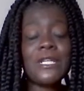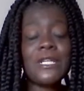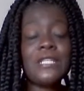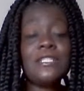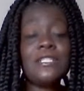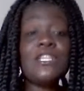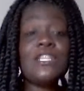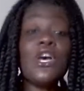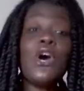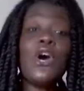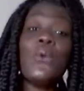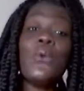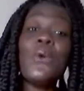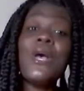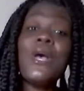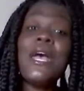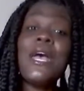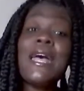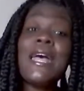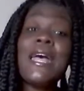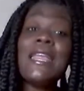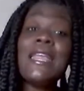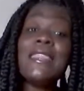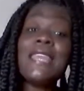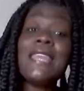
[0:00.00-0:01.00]
So
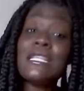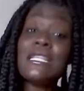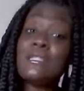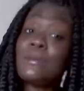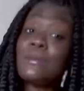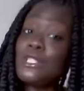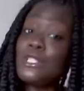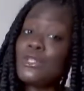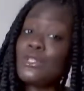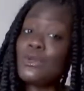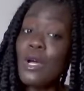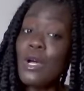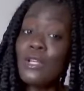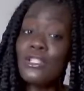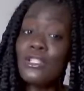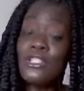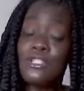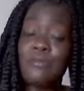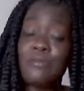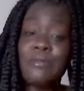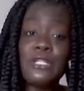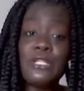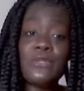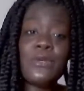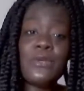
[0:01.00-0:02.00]
that's what you all
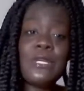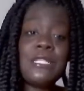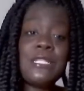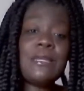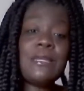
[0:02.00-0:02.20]
should be doing.